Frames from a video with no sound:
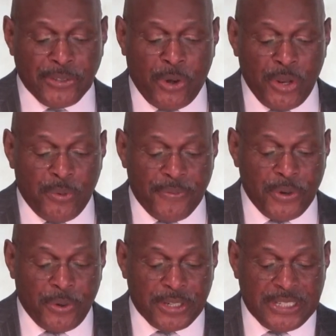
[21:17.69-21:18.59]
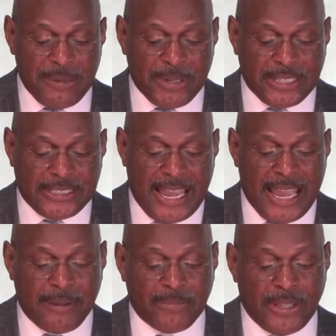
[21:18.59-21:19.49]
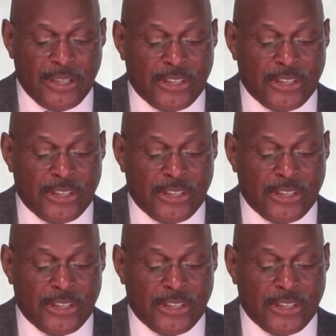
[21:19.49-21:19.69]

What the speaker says: was the only Griffin on the team at the time.